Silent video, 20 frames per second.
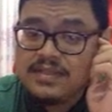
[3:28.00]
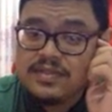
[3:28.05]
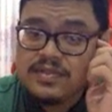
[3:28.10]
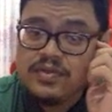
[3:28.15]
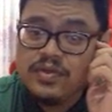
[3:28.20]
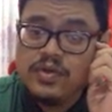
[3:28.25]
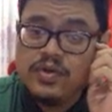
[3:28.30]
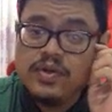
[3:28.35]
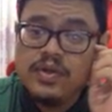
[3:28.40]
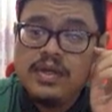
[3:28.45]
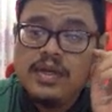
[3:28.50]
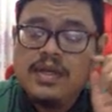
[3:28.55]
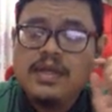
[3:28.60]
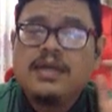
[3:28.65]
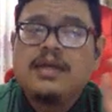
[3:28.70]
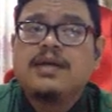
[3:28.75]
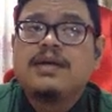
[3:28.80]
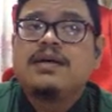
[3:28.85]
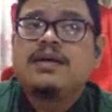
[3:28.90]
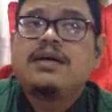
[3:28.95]
So
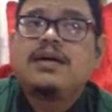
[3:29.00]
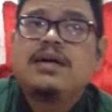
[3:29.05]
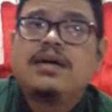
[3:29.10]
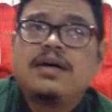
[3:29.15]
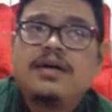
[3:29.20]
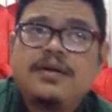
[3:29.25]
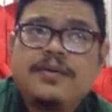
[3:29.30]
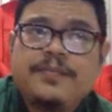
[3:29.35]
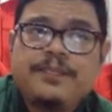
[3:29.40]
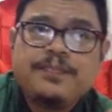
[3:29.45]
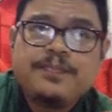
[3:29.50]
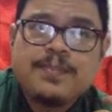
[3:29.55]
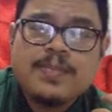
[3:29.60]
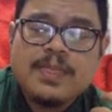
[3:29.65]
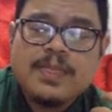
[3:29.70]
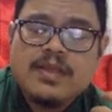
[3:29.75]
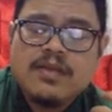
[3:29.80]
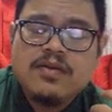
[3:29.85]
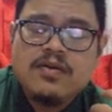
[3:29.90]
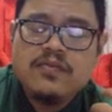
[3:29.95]
um,
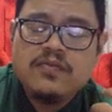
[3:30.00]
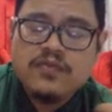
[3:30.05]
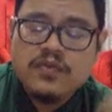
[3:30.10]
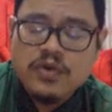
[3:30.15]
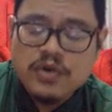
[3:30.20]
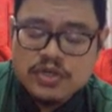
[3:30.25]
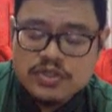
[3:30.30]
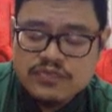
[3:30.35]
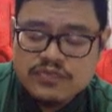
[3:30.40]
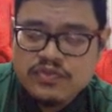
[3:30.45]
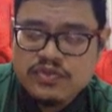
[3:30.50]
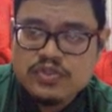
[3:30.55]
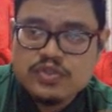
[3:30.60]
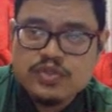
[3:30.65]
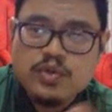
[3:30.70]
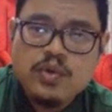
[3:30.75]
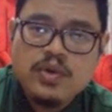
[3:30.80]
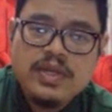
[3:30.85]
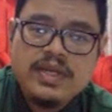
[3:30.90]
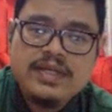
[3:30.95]
of course, for
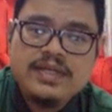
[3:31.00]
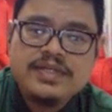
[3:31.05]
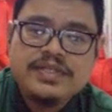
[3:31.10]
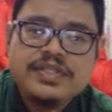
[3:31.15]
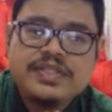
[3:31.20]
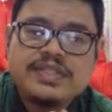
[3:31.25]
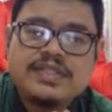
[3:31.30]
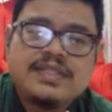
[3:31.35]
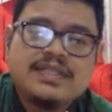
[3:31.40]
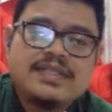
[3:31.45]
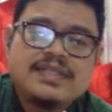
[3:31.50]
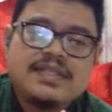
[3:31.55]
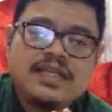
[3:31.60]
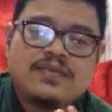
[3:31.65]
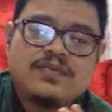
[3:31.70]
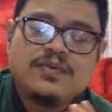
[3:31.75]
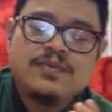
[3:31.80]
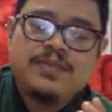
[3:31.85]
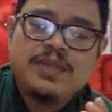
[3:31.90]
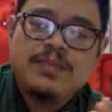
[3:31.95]
scholars, the text
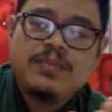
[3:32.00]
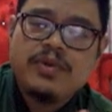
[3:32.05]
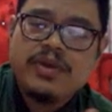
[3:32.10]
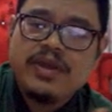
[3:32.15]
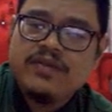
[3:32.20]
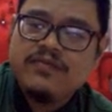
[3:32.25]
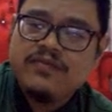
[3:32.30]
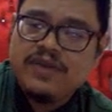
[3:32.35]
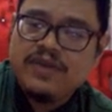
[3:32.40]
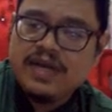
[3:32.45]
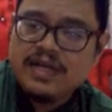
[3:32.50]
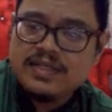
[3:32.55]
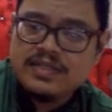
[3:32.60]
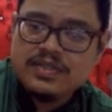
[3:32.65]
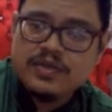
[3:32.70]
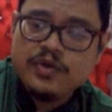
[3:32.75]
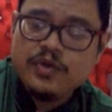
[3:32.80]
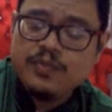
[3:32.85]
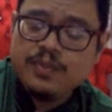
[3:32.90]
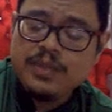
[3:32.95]
would be more advanced. There
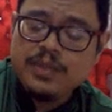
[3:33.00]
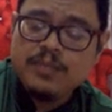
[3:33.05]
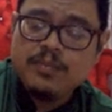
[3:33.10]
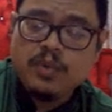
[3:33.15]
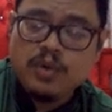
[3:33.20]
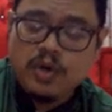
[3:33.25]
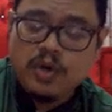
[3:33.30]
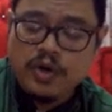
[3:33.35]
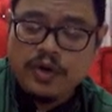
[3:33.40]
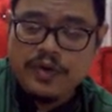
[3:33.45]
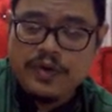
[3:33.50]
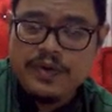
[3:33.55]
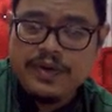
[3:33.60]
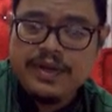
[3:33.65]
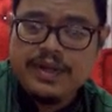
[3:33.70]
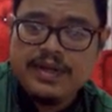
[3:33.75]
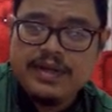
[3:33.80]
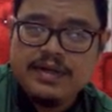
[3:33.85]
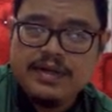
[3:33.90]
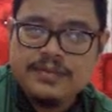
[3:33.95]
would be more
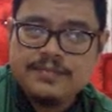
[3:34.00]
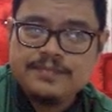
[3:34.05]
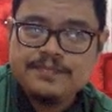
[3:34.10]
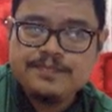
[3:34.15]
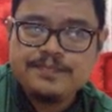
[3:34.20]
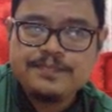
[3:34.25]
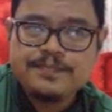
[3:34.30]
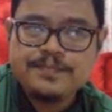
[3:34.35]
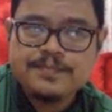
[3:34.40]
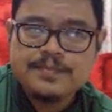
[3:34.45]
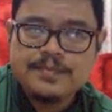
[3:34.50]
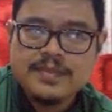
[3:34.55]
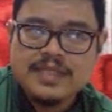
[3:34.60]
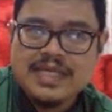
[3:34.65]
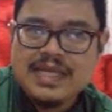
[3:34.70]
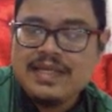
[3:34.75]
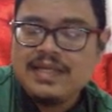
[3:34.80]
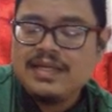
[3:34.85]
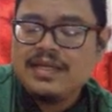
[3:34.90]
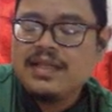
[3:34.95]

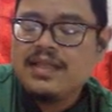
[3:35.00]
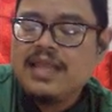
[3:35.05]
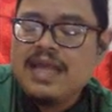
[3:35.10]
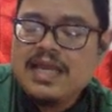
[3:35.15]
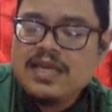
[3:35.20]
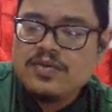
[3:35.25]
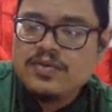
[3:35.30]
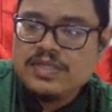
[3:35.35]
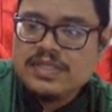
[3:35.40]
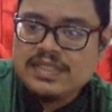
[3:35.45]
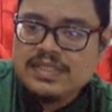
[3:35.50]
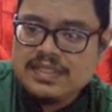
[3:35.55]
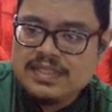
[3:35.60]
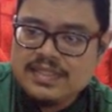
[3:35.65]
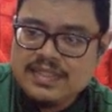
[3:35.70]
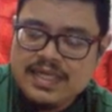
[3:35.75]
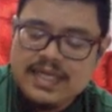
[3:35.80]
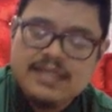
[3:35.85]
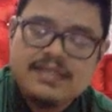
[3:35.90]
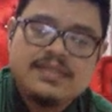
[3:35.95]
technical language in the
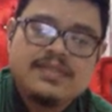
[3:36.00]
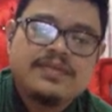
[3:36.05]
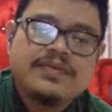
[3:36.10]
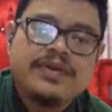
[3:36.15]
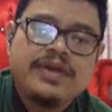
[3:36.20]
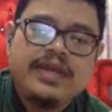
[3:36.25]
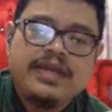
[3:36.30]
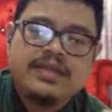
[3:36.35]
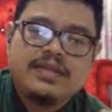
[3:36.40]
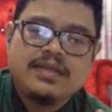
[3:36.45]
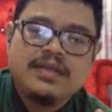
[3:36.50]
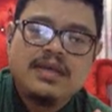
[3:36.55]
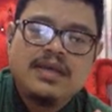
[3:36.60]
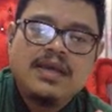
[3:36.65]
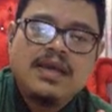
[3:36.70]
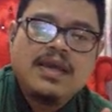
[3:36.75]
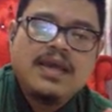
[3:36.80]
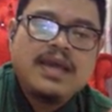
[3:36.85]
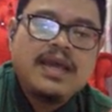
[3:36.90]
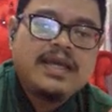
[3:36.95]
text, right?
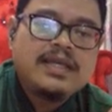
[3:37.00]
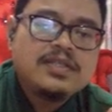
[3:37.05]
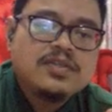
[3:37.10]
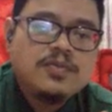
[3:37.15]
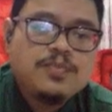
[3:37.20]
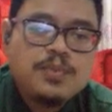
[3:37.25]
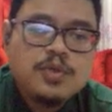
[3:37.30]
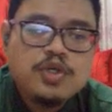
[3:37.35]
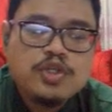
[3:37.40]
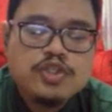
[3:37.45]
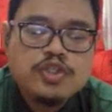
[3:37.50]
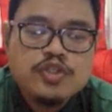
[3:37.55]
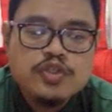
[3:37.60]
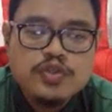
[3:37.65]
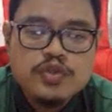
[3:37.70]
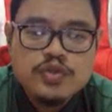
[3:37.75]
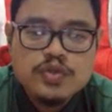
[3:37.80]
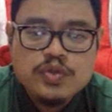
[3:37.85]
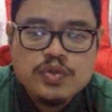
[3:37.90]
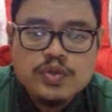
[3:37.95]
As opposed
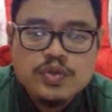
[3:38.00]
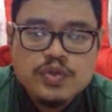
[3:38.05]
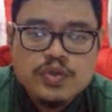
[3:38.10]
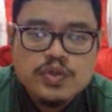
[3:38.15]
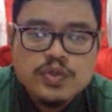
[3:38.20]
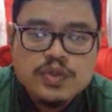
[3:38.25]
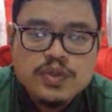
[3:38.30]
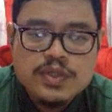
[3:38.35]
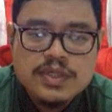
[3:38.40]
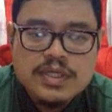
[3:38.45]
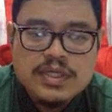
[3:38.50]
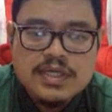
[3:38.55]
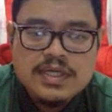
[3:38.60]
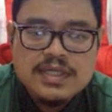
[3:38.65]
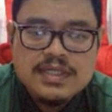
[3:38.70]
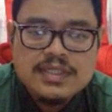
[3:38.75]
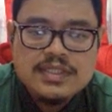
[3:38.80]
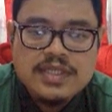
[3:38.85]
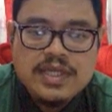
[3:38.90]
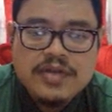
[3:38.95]
to
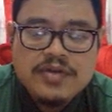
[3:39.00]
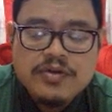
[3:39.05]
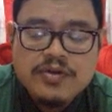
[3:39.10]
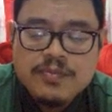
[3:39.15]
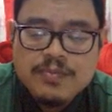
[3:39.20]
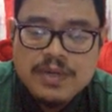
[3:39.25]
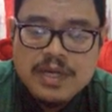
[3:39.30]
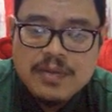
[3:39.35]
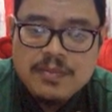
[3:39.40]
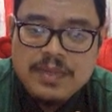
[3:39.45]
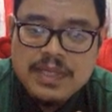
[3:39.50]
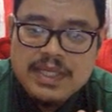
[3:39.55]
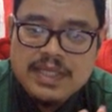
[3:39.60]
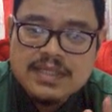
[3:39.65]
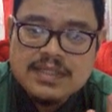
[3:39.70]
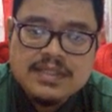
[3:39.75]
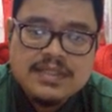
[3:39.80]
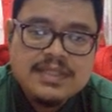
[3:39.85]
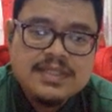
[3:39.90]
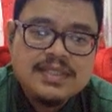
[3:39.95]
general public,
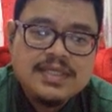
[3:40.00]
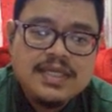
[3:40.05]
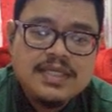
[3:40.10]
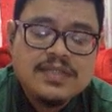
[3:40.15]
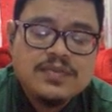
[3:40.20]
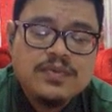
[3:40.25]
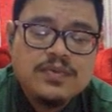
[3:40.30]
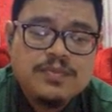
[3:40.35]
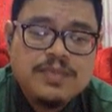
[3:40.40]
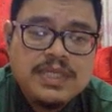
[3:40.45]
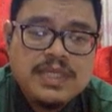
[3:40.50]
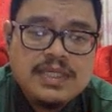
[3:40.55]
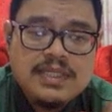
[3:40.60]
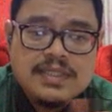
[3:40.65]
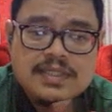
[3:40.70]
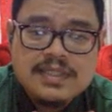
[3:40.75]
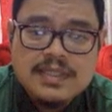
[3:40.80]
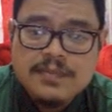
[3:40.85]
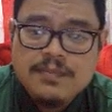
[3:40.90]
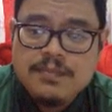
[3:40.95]
the text would be
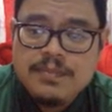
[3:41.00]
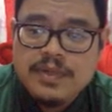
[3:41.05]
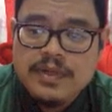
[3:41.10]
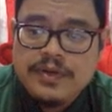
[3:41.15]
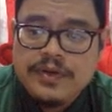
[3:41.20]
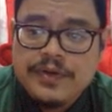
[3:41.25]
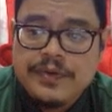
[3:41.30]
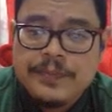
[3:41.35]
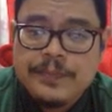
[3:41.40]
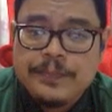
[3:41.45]
simpler.